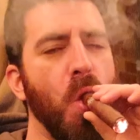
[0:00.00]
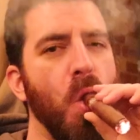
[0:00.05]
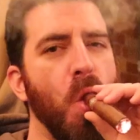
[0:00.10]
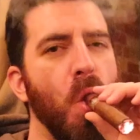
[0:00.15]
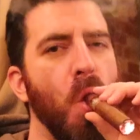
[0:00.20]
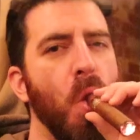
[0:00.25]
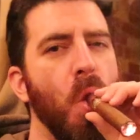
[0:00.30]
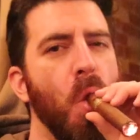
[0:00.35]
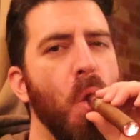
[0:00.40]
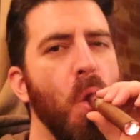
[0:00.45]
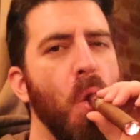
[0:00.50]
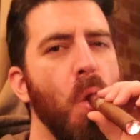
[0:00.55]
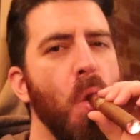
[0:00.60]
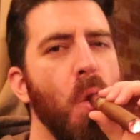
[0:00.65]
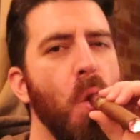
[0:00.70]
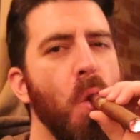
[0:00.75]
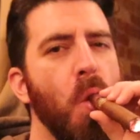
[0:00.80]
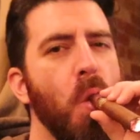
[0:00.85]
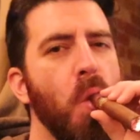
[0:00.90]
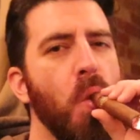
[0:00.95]

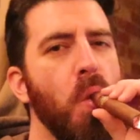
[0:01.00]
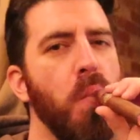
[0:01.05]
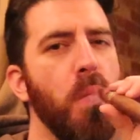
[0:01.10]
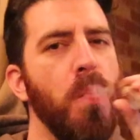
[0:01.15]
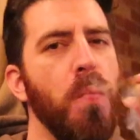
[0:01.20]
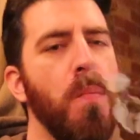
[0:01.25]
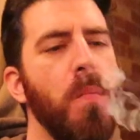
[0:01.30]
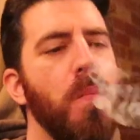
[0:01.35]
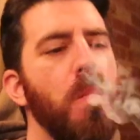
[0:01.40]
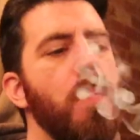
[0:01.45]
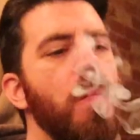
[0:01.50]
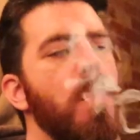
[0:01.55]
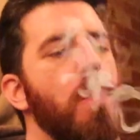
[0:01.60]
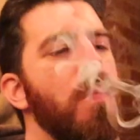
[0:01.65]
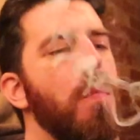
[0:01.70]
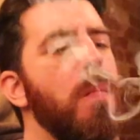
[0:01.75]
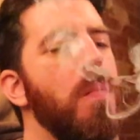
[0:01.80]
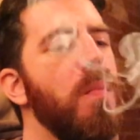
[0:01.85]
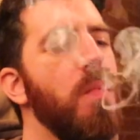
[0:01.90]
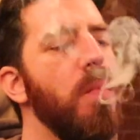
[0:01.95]

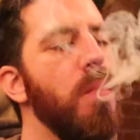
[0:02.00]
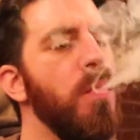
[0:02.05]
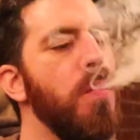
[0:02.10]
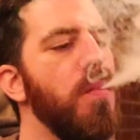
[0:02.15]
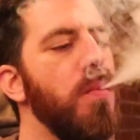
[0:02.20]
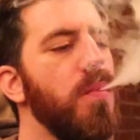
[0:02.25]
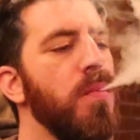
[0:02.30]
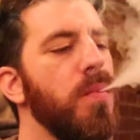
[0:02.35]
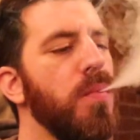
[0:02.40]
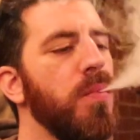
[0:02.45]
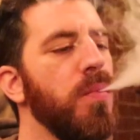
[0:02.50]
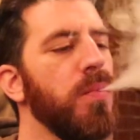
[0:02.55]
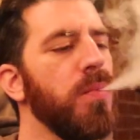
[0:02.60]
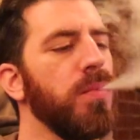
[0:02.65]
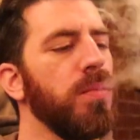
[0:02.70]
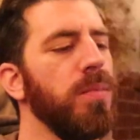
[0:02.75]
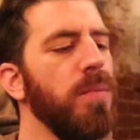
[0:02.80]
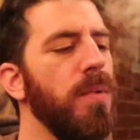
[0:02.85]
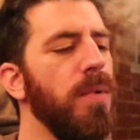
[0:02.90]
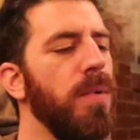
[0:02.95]

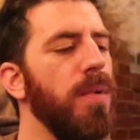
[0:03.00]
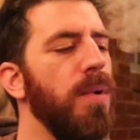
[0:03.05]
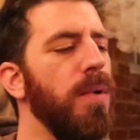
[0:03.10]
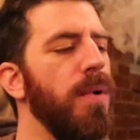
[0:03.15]
[no speech]